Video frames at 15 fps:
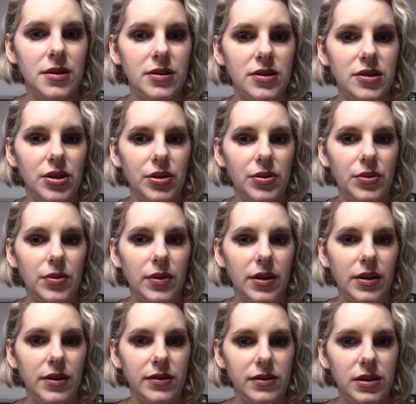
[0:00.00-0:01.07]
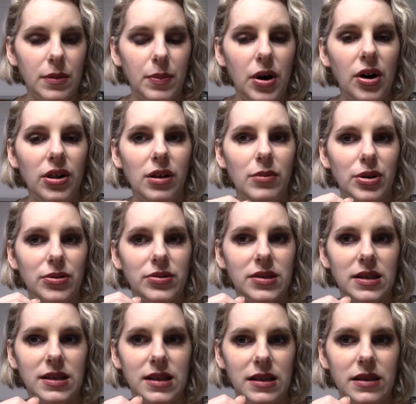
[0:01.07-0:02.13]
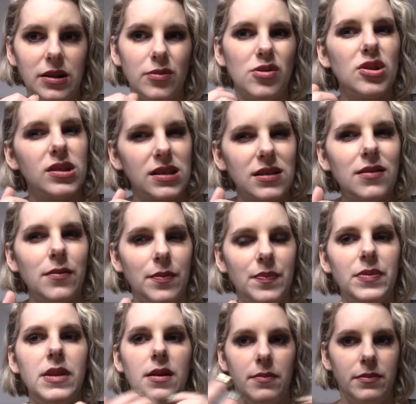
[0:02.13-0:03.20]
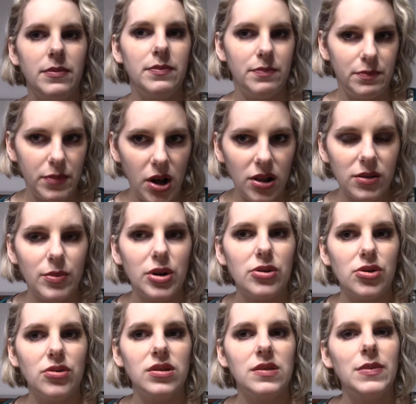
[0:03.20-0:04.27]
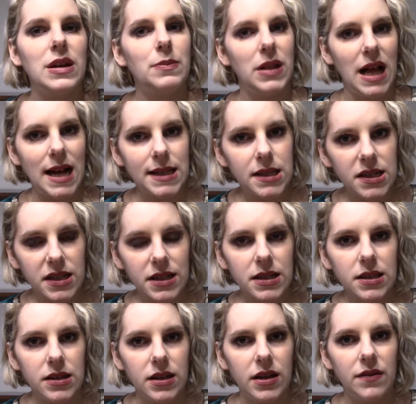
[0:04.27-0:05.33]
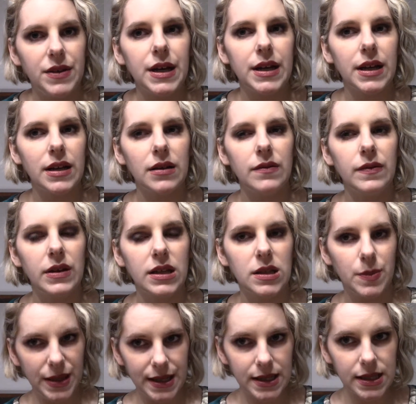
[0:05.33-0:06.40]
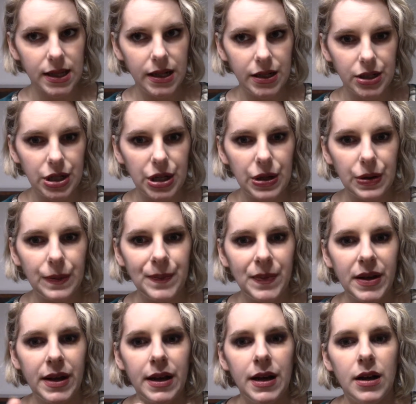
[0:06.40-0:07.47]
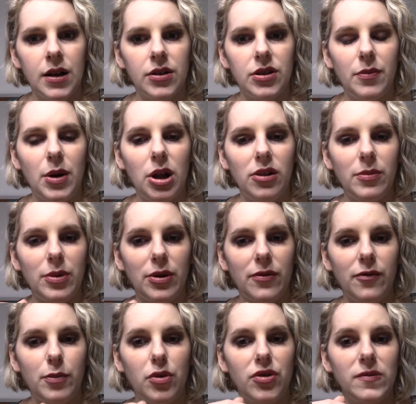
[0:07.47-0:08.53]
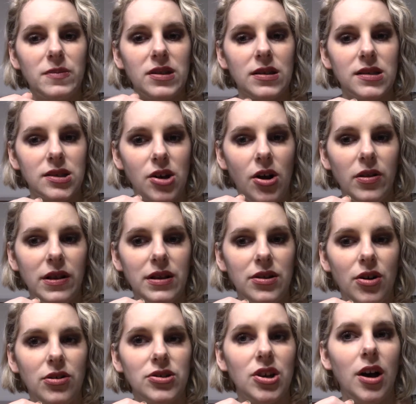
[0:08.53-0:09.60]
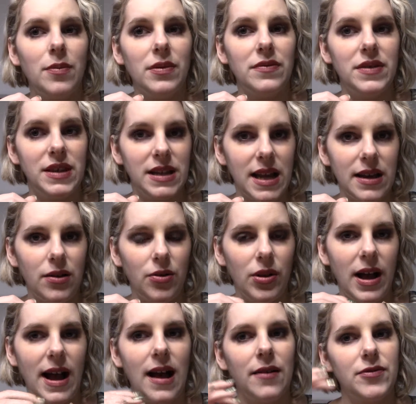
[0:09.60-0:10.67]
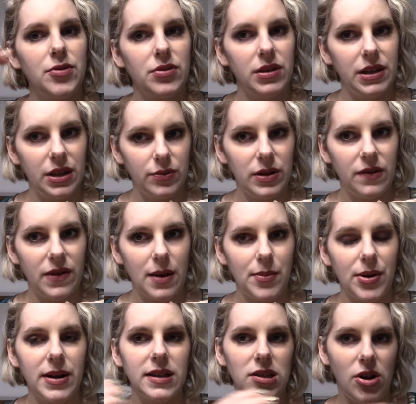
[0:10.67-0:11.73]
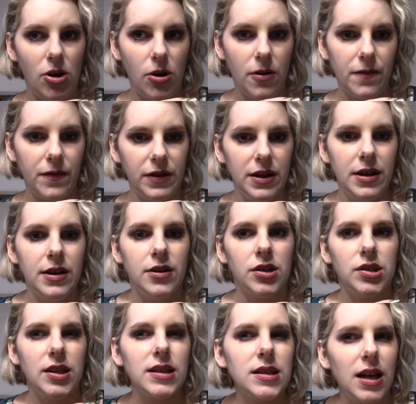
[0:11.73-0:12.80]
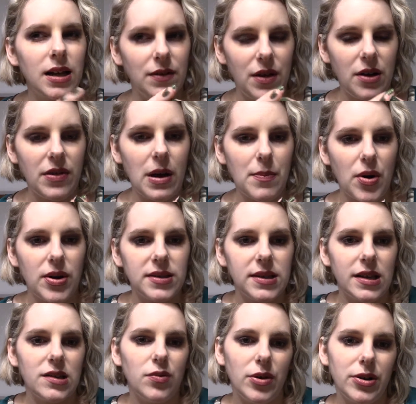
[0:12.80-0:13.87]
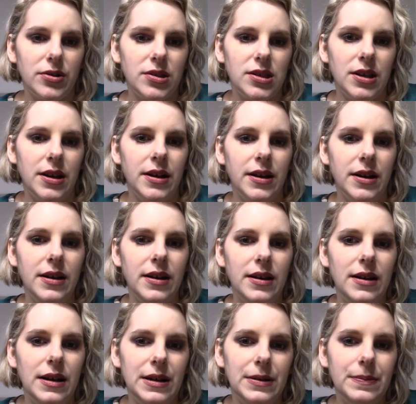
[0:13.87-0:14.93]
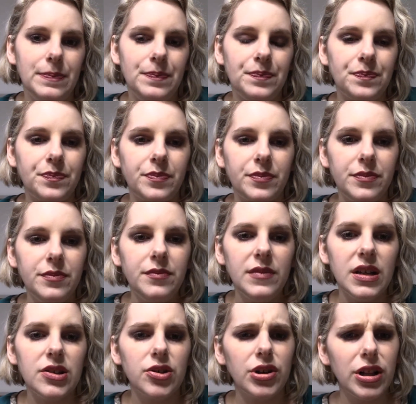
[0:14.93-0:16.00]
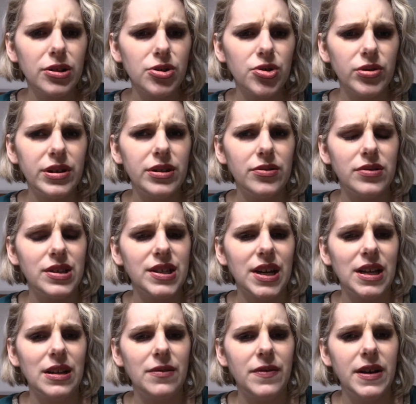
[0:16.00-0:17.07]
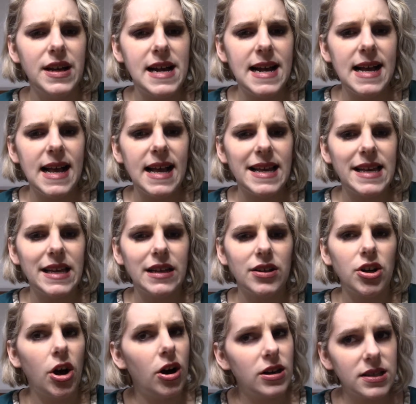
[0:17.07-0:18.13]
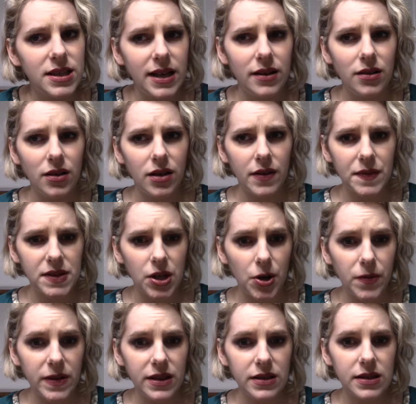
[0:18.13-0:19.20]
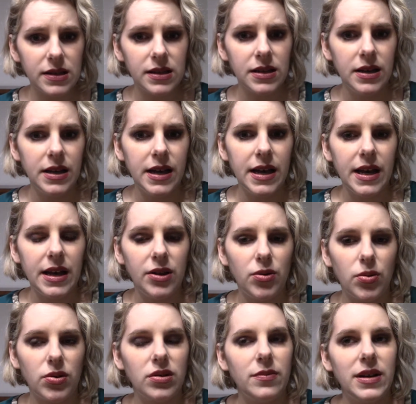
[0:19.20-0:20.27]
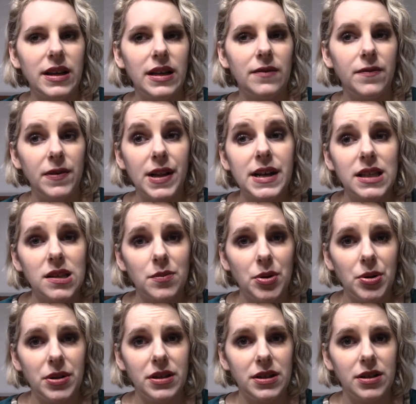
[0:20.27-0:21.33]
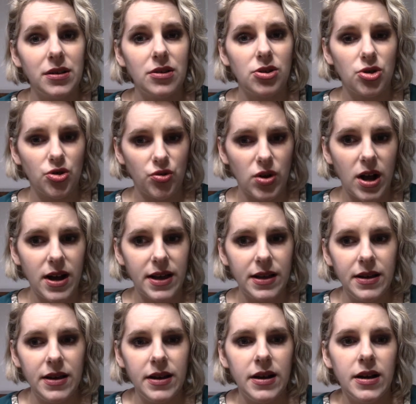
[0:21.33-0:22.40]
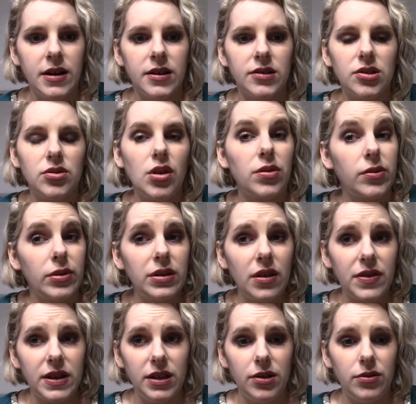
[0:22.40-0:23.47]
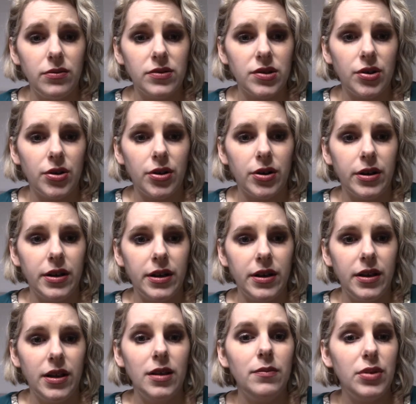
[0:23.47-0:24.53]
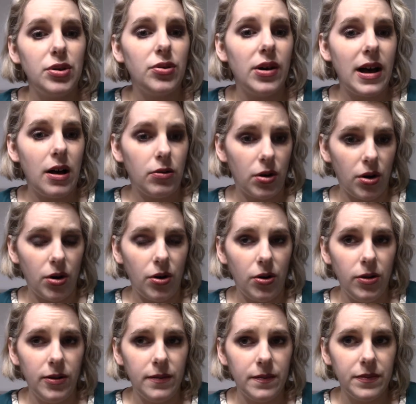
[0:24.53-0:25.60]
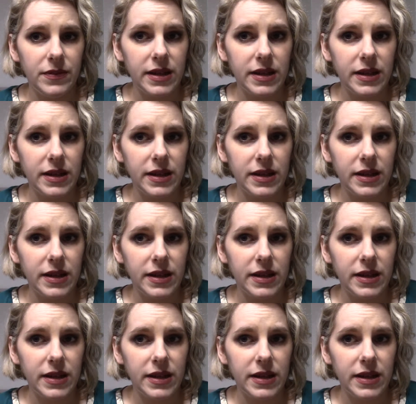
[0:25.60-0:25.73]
So the polymers that's in there, which is polymers used to make plastics, if that kind of explains things to you. The polymer forms a solid on top of the nail after the liquid evaporates off. So that's kind of how that process works. So Color Street uses kind of a cocktail of solvents in order to make it flexible until it's dry. So the 3 that they use are N-butyl alcohol,